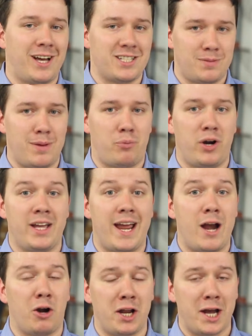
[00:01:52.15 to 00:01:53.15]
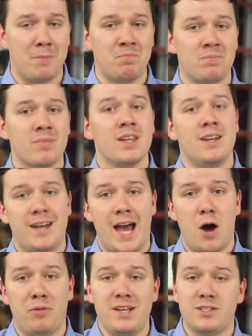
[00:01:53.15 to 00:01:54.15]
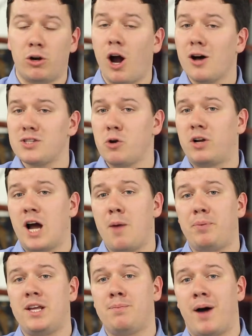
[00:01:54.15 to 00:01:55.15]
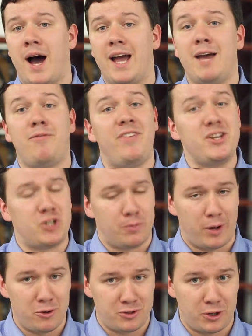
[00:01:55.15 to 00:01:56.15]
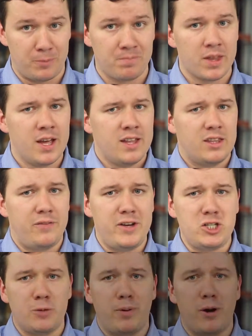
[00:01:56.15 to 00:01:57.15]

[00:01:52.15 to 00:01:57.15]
custom imprinting area. Now, these are also accompanied by a feature poster. The feature